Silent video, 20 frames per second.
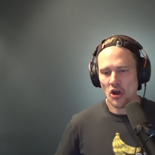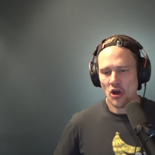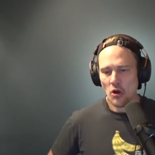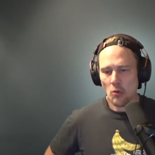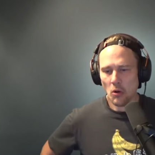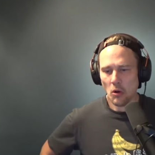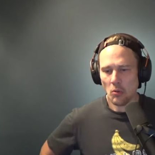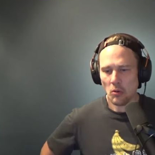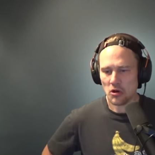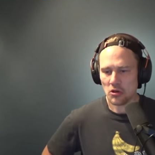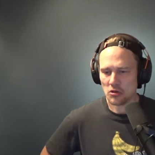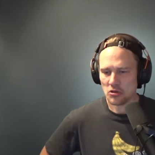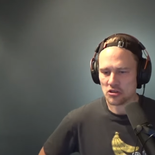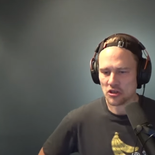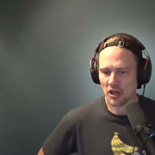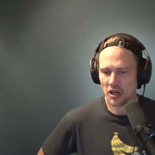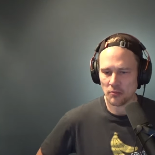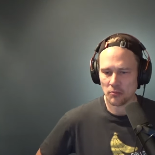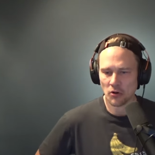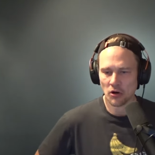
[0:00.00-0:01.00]
well, what are you
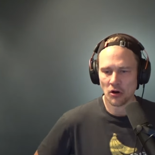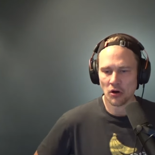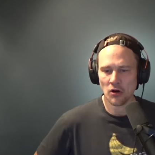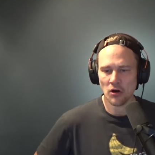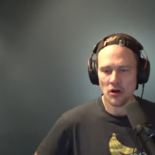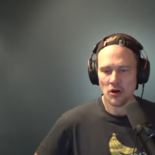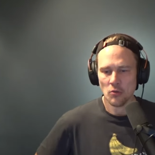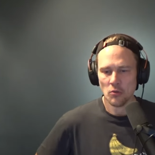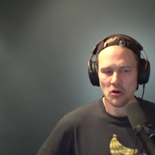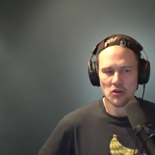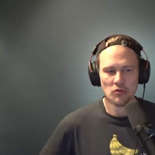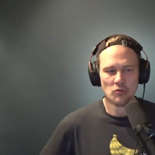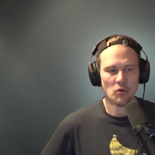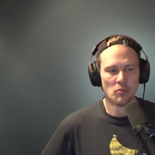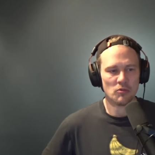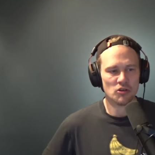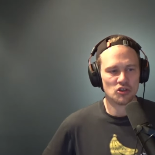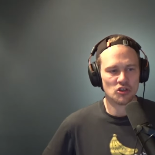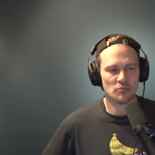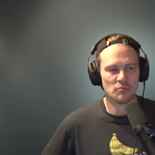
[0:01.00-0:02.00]
saying, bro? Well, the
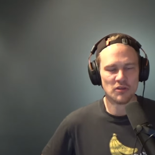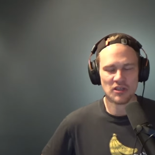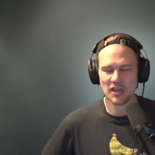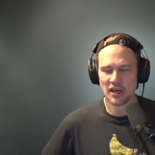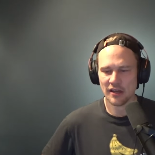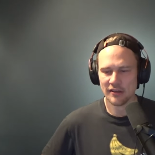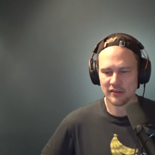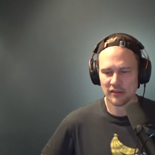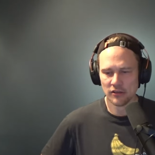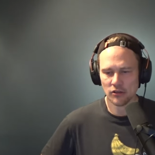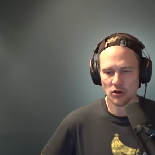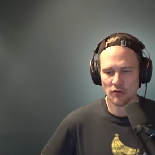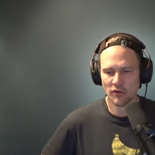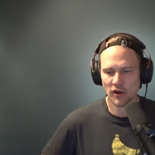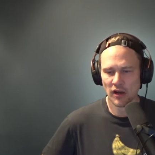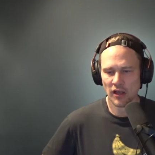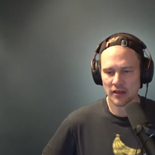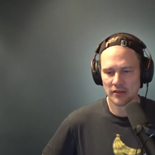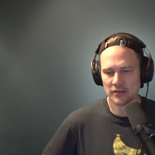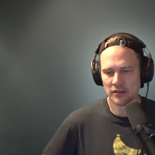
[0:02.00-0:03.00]
woman should be cancelled over
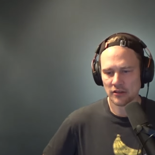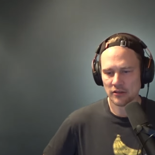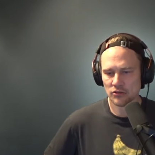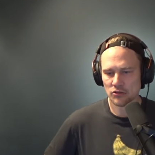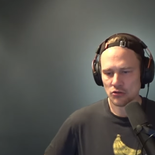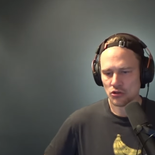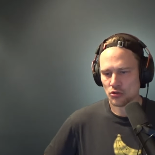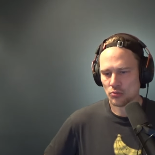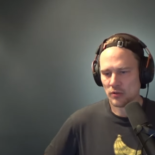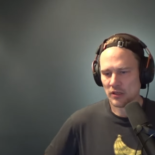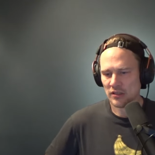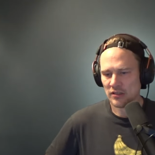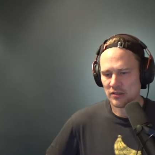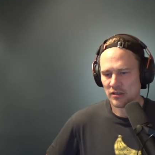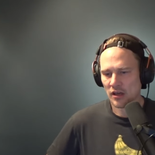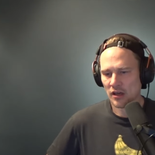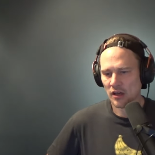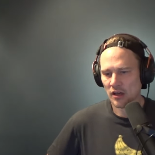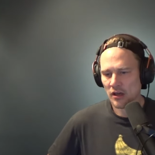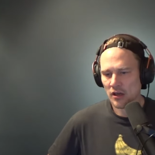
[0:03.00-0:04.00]
liking two tweets,
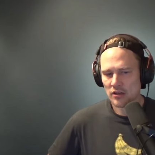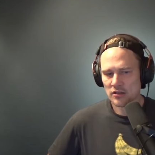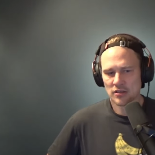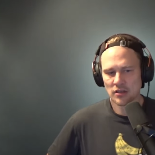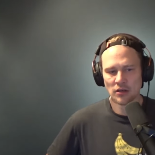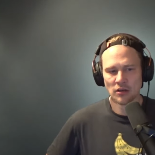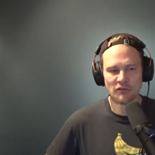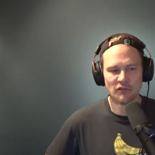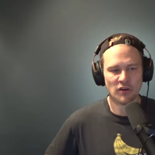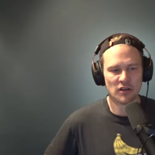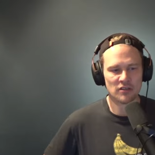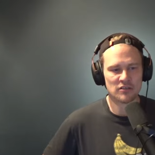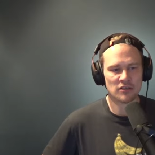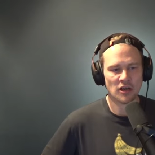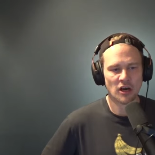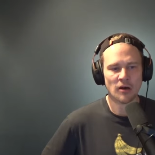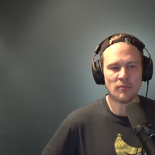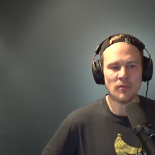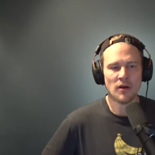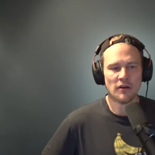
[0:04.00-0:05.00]
yeah? Said her first
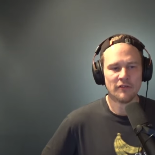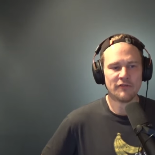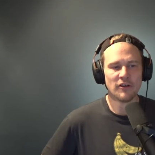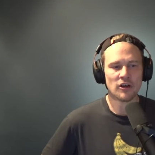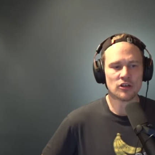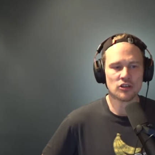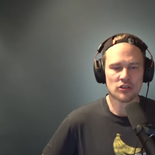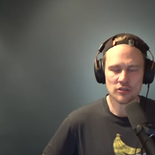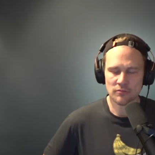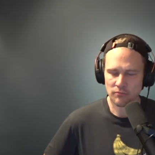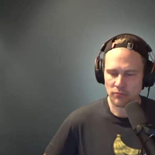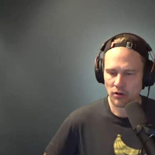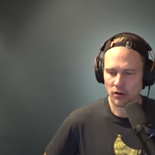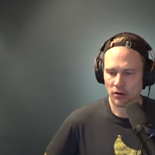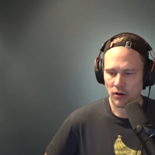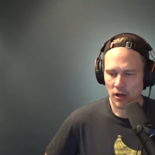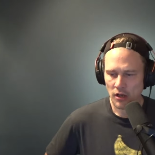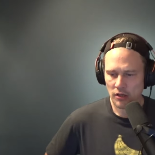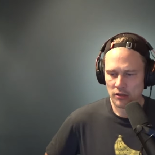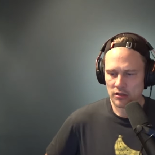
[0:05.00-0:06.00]
come, fascism,
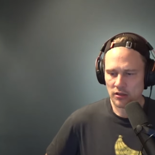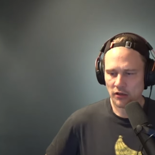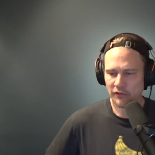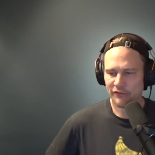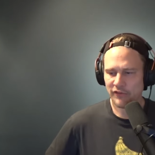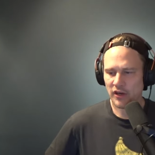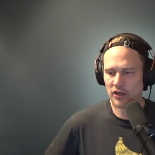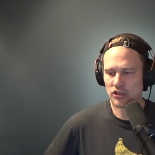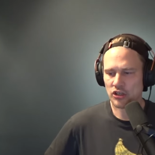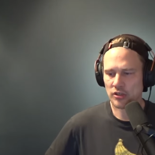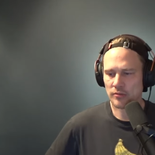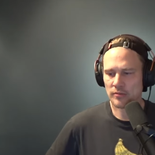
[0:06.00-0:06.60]
bro. It's so fascism.